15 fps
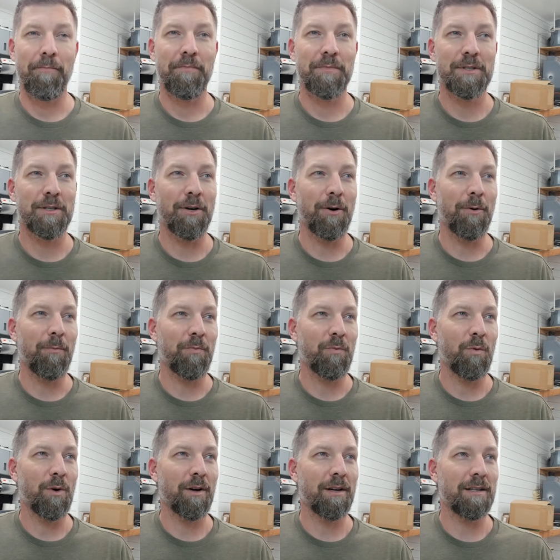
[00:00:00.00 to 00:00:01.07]
So
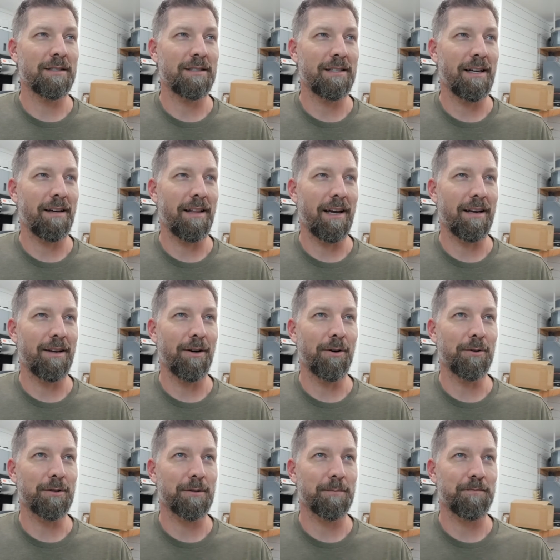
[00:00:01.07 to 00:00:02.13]
we're going to see how that
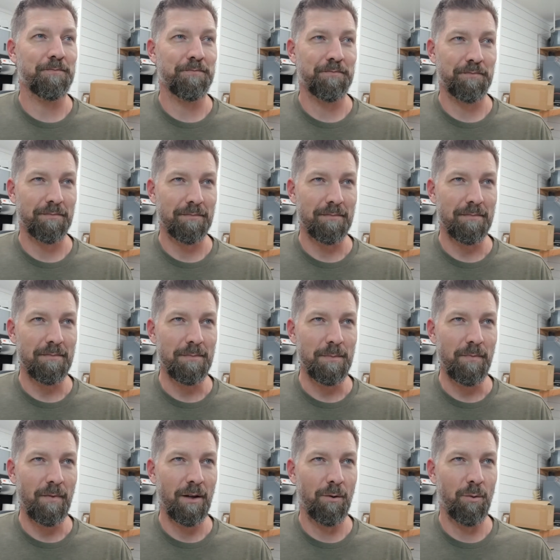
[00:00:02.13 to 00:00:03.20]
goes.
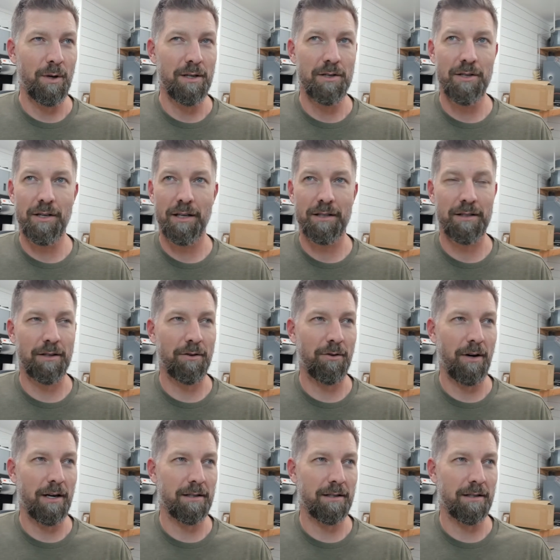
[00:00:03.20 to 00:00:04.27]
We just
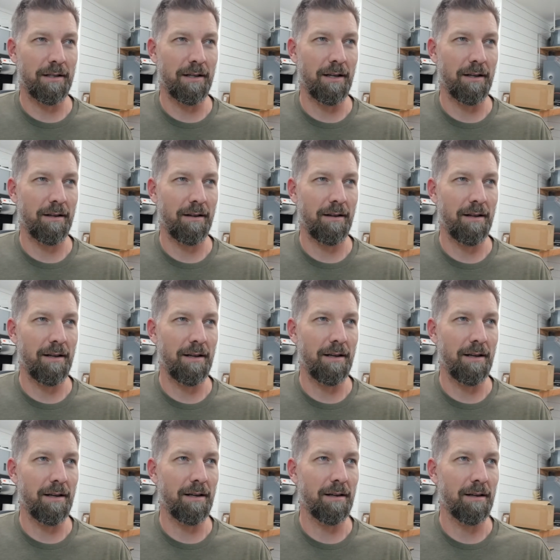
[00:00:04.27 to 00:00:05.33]
crested
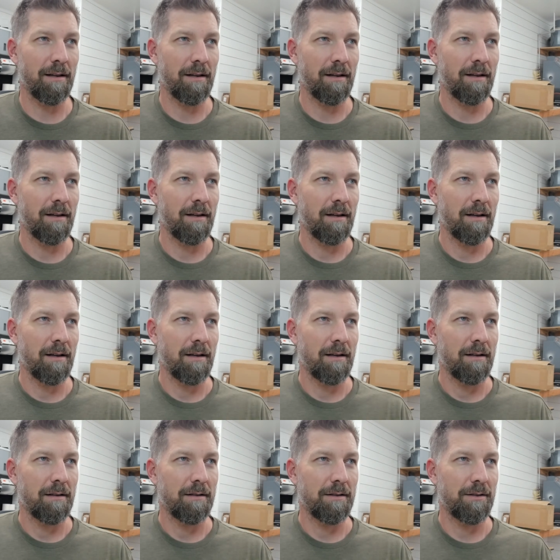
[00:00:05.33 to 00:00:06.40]
the
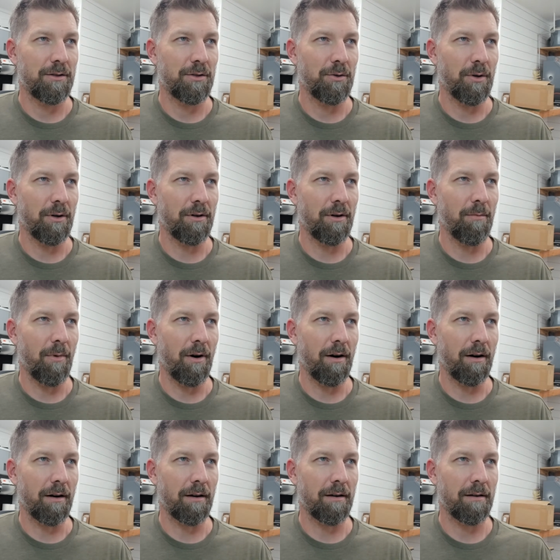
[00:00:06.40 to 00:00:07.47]
200
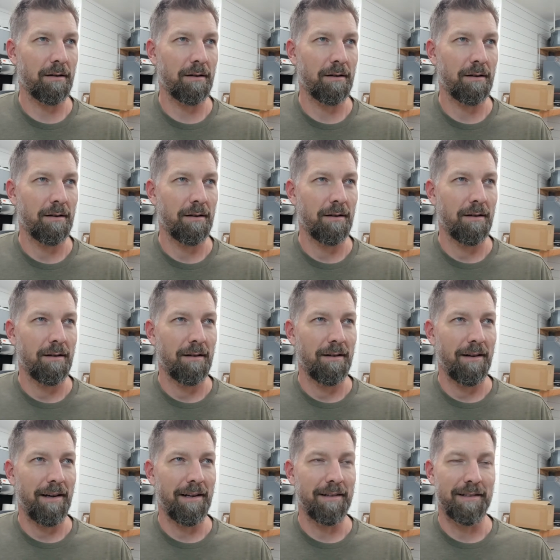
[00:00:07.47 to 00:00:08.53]
mark,
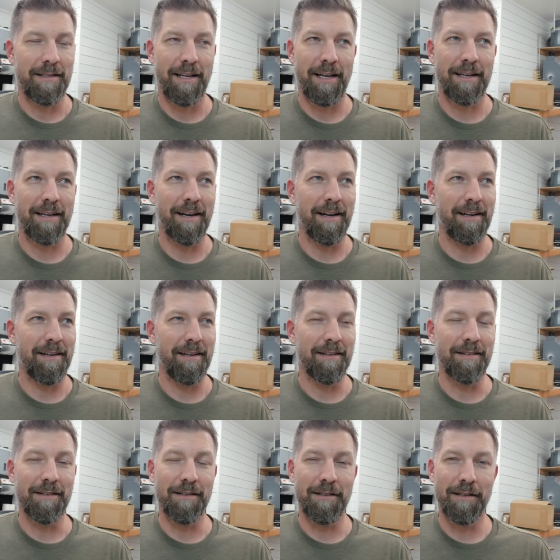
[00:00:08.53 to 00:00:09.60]
and Ted got in
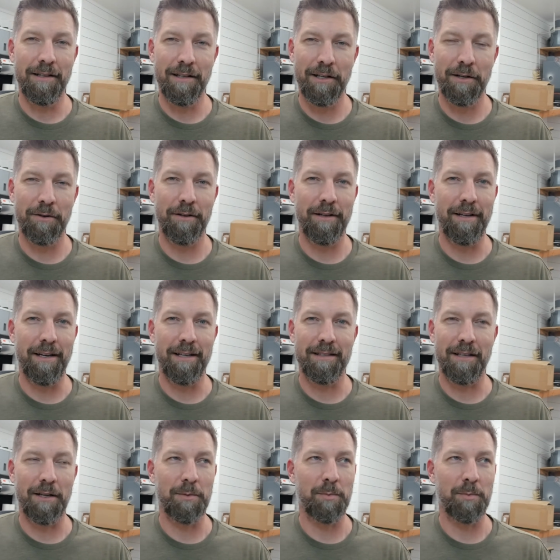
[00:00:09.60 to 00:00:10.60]
literally as I was